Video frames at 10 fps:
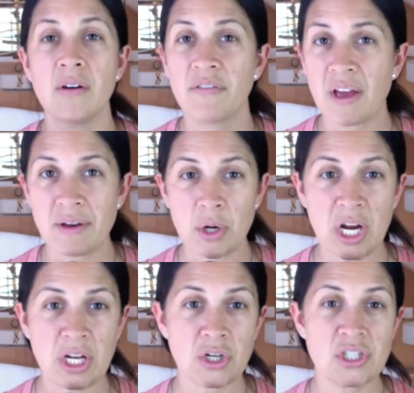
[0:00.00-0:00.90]
Five hour
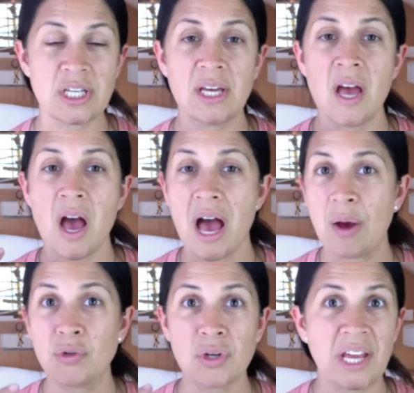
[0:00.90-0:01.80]
energy.
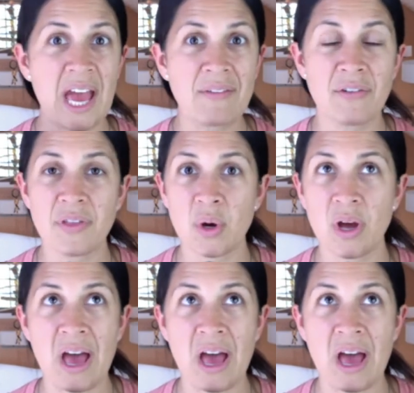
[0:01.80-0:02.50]
I will drink half of the